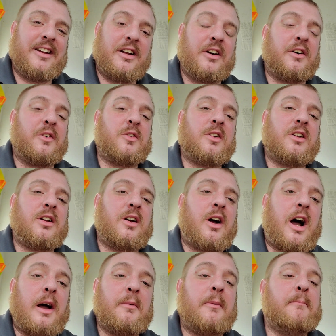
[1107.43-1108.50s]
you know,
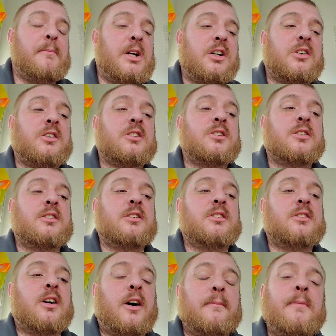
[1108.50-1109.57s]
I'm a middle
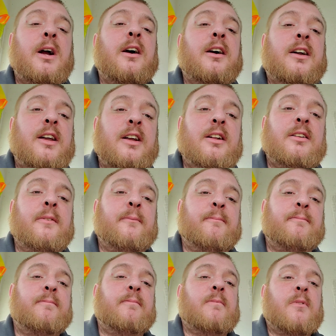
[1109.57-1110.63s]
American
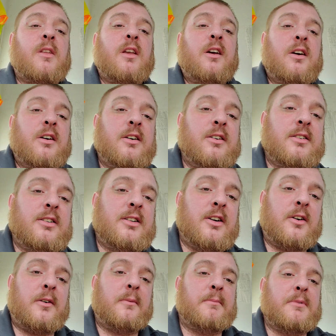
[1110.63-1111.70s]
you
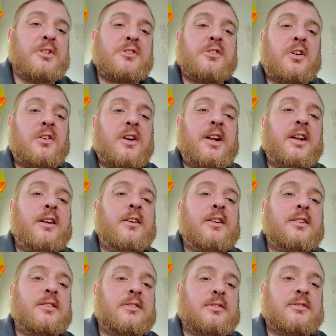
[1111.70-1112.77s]
know, Missouri.
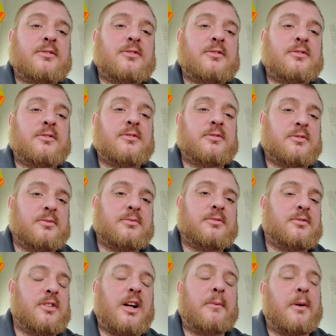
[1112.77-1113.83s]

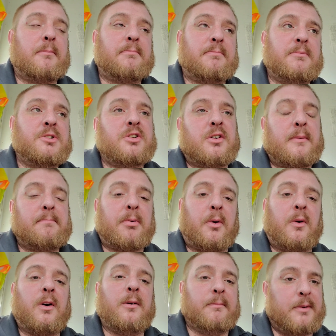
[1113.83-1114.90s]
I'm not Missouri
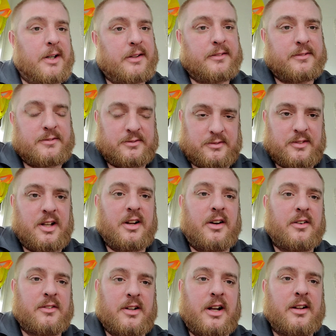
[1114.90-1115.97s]
born, but you
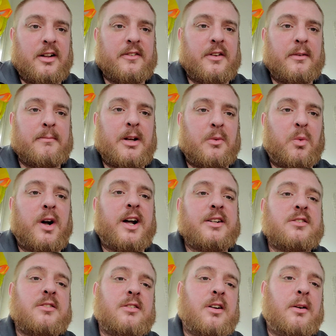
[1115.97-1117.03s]
know, I live in the
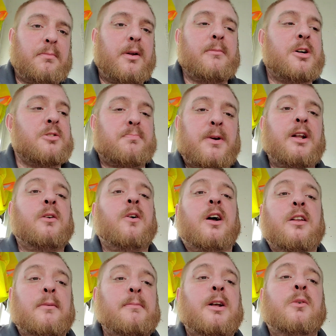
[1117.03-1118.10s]
Midwest. I've pretty much been
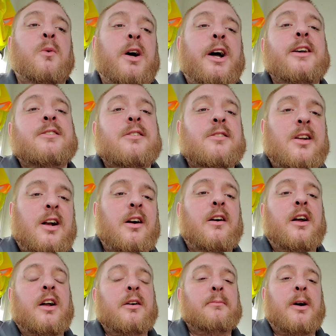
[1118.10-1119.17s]
around the Midwest
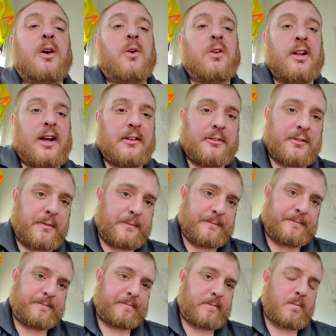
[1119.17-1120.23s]
area my whole life,
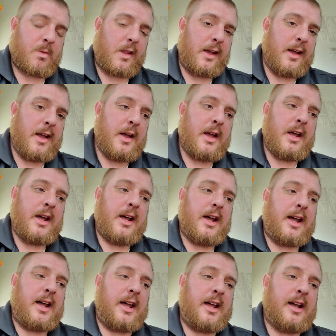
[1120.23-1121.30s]

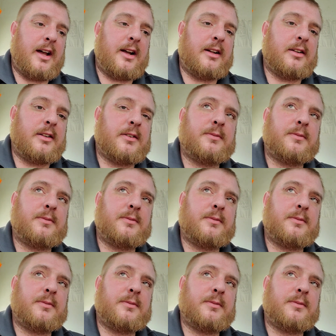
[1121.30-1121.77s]
and